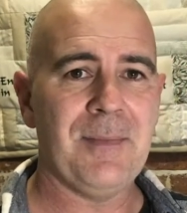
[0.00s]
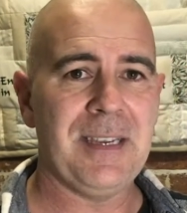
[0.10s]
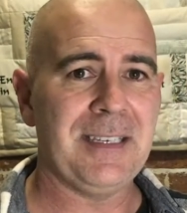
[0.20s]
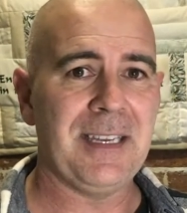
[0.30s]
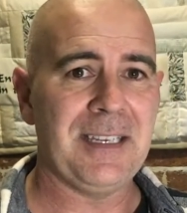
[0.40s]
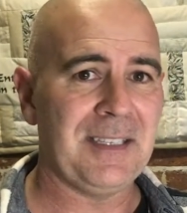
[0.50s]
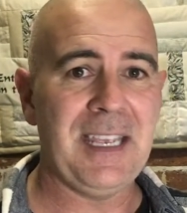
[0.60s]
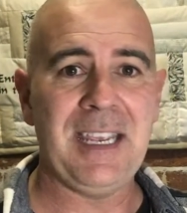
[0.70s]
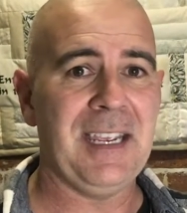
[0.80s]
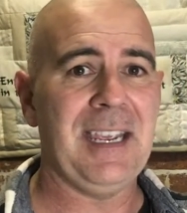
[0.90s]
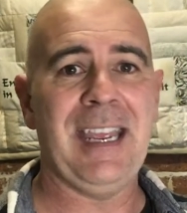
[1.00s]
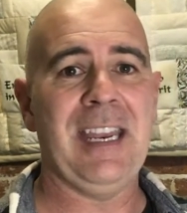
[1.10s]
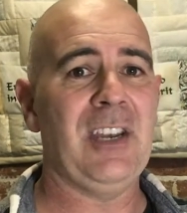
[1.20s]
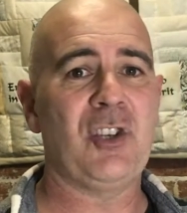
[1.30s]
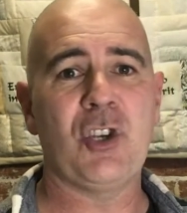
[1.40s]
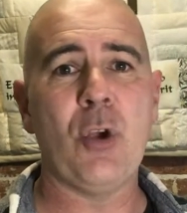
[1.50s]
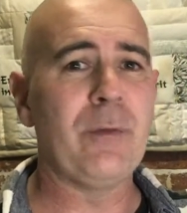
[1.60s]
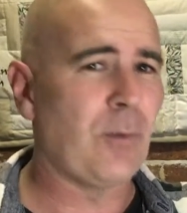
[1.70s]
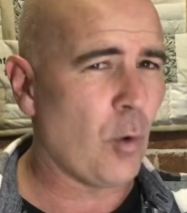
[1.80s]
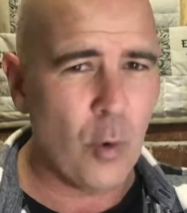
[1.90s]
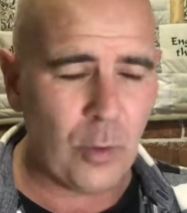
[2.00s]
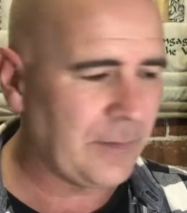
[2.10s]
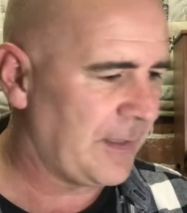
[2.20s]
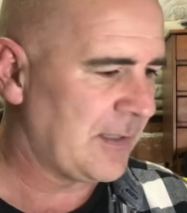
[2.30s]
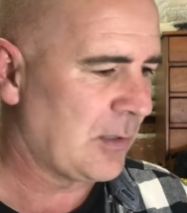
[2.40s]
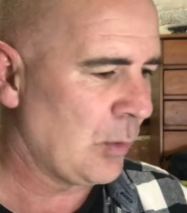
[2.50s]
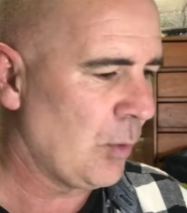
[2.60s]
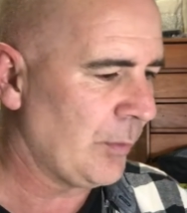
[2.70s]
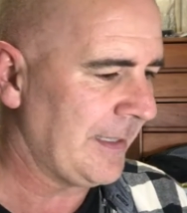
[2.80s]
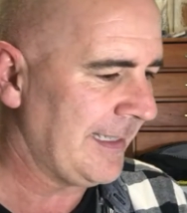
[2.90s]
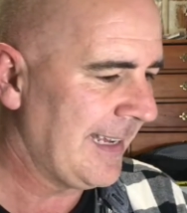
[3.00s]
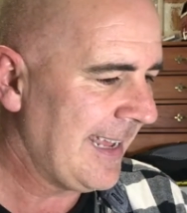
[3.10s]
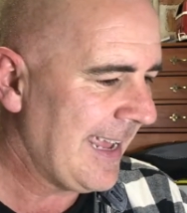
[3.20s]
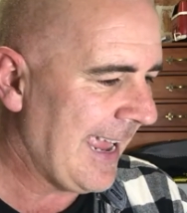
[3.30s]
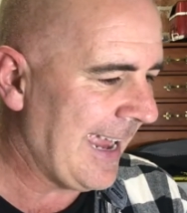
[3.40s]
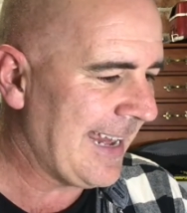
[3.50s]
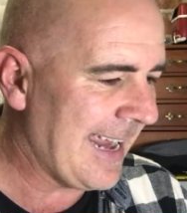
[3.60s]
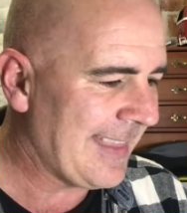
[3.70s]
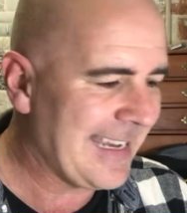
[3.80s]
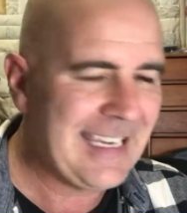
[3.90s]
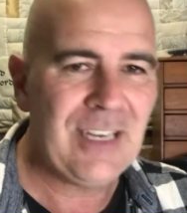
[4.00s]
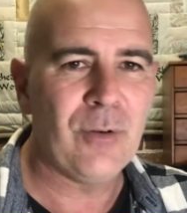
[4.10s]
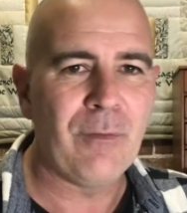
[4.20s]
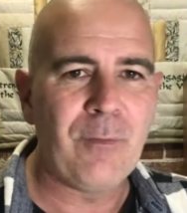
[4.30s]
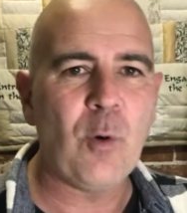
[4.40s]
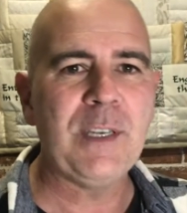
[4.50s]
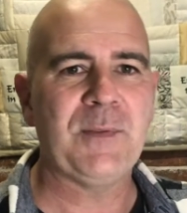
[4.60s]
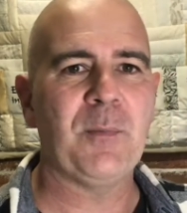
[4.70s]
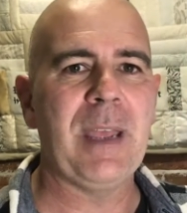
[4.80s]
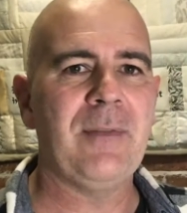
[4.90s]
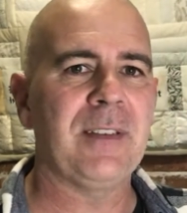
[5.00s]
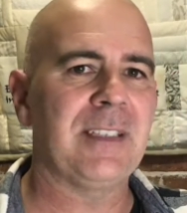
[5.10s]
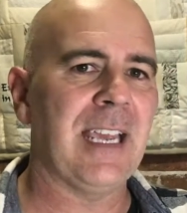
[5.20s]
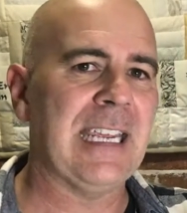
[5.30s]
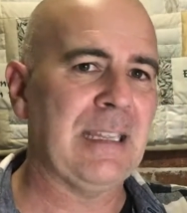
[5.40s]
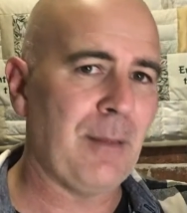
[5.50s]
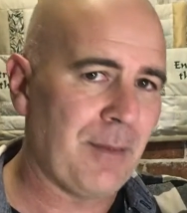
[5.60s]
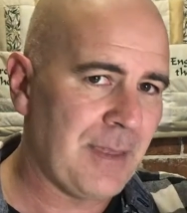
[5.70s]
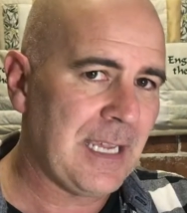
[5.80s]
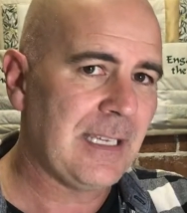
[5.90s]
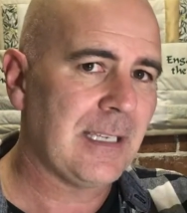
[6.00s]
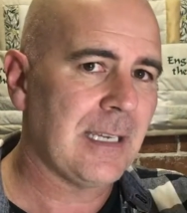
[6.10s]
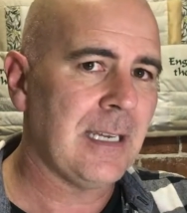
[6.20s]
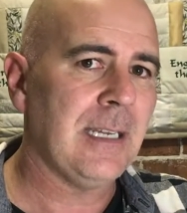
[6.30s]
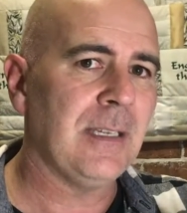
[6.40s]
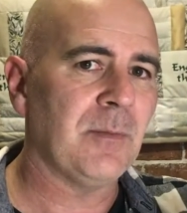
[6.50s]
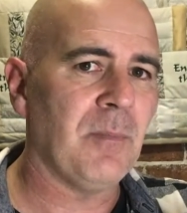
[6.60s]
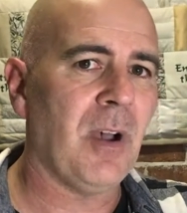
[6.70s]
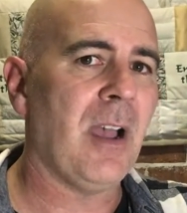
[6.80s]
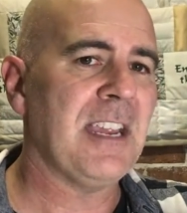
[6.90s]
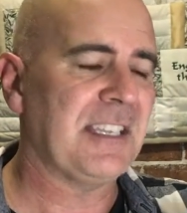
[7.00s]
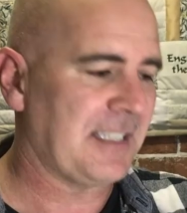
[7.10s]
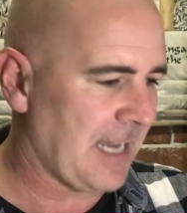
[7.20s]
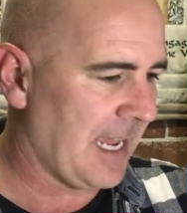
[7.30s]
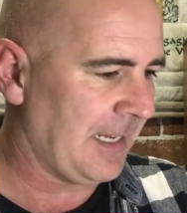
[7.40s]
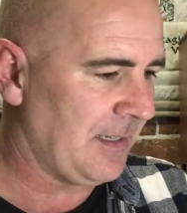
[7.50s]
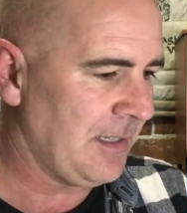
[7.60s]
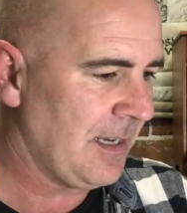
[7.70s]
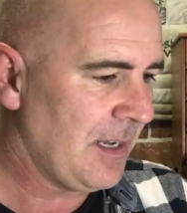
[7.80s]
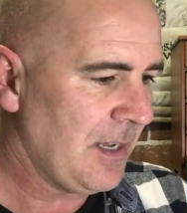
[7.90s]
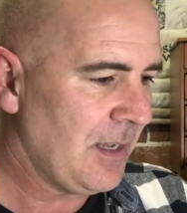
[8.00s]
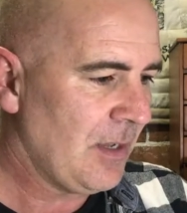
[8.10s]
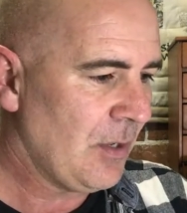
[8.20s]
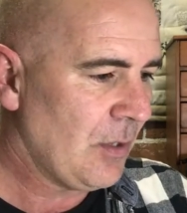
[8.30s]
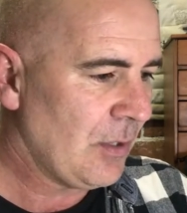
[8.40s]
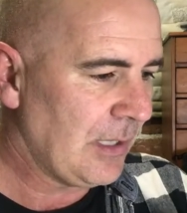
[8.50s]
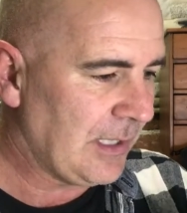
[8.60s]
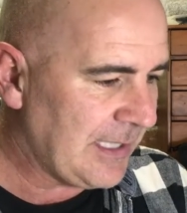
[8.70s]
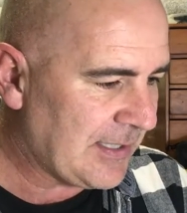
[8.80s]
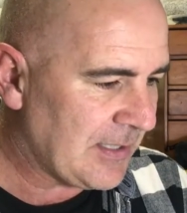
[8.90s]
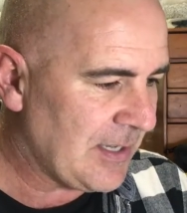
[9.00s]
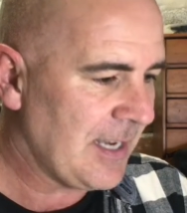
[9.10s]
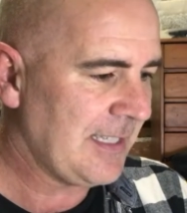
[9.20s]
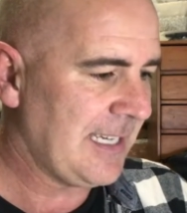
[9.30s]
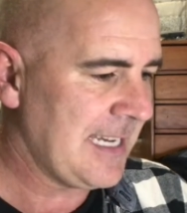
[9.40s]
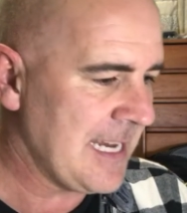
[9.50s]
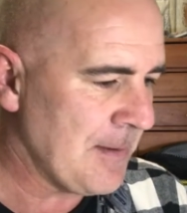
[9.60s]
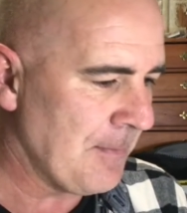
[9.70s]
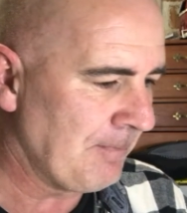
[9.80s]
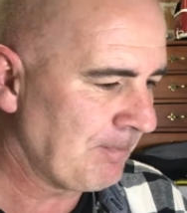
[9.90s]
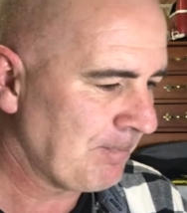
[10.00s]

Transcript: is there and shown for all of his glory. And they hear a voice from heaven saying, this is my son, listen to him.